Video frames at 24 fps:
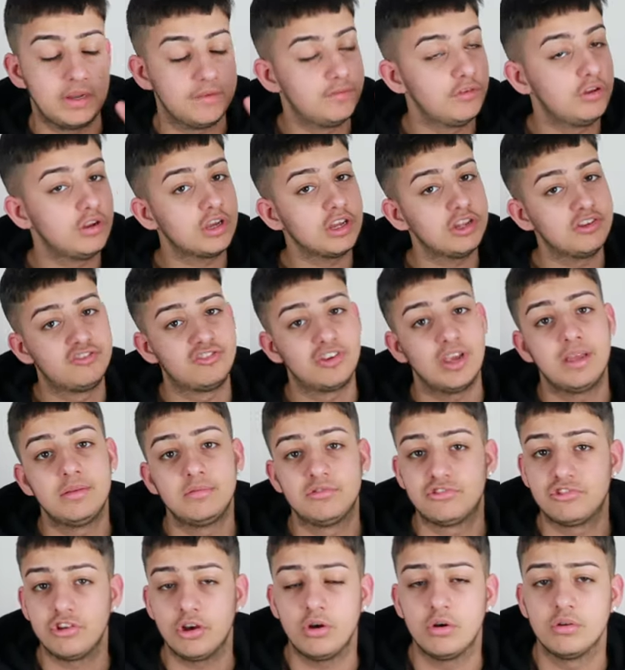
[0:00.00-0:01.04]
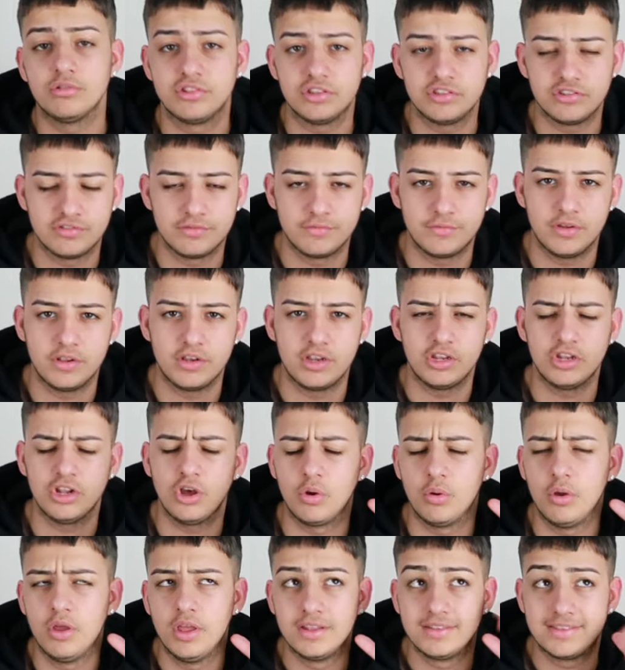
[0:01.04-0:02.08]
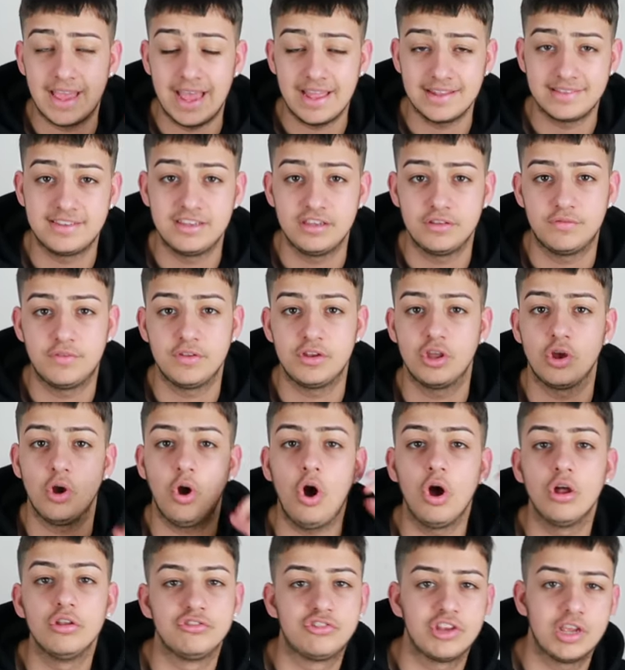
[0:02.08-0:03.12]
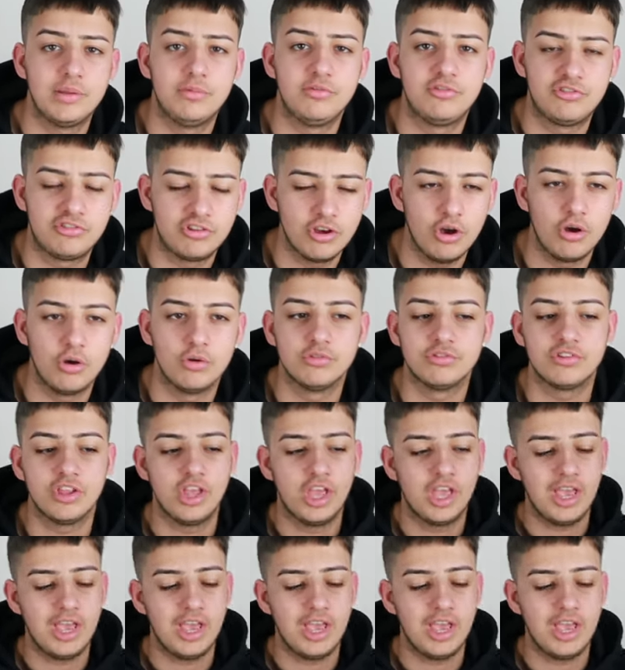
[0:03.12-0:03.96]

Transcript: And if you look at James Charles's video, no, Tati's video on James Charles,